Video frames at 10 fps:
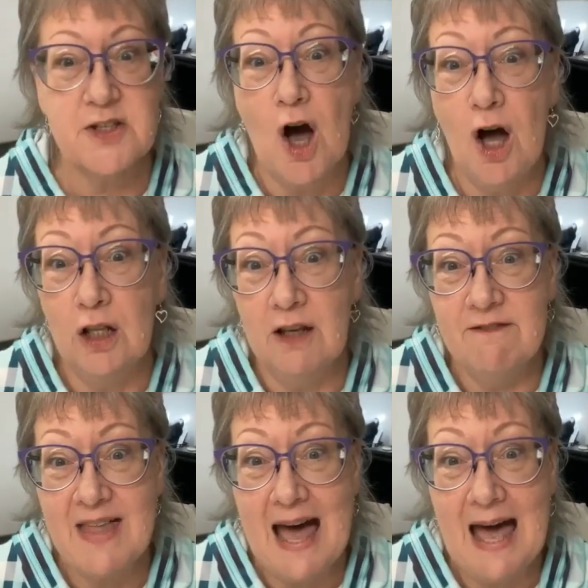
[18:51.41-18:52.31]
because all
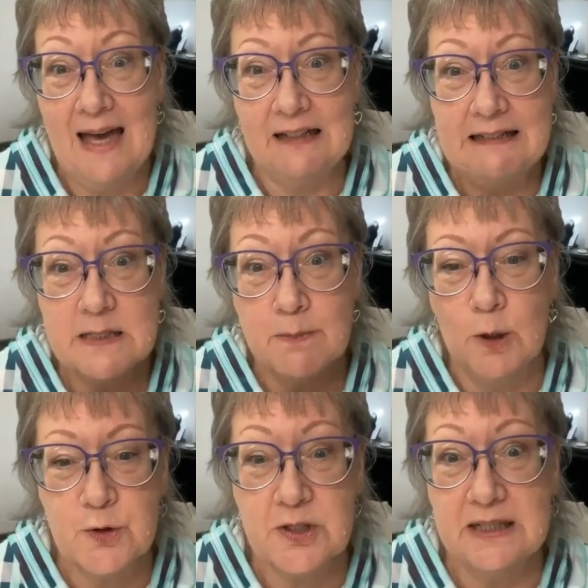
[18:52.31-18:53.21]
of that is
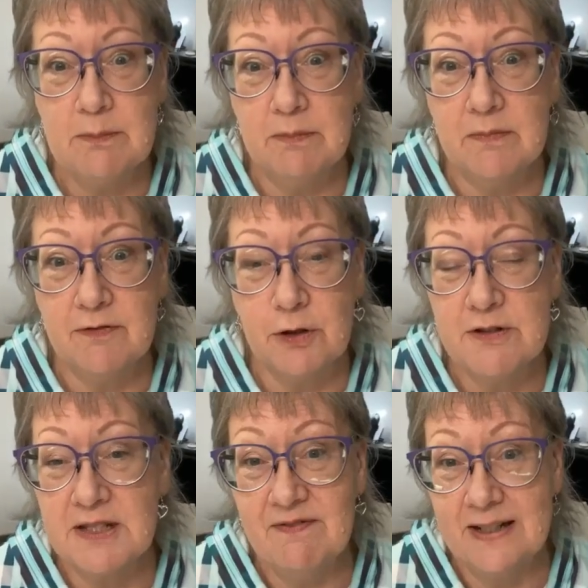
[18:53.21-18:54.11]
mostly
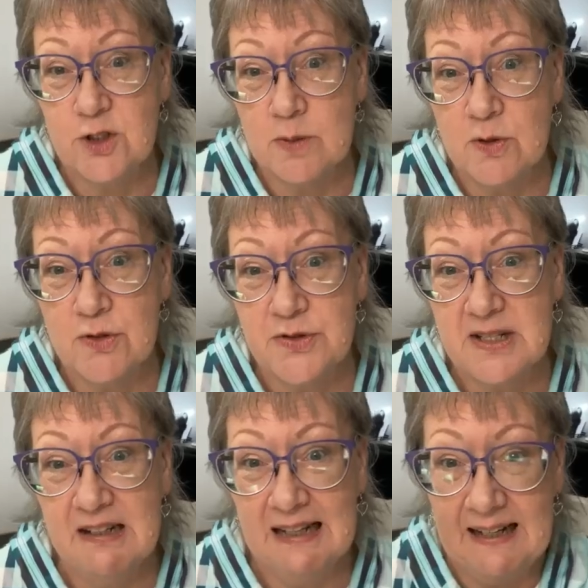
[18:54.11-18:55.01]
fruits and vegetables,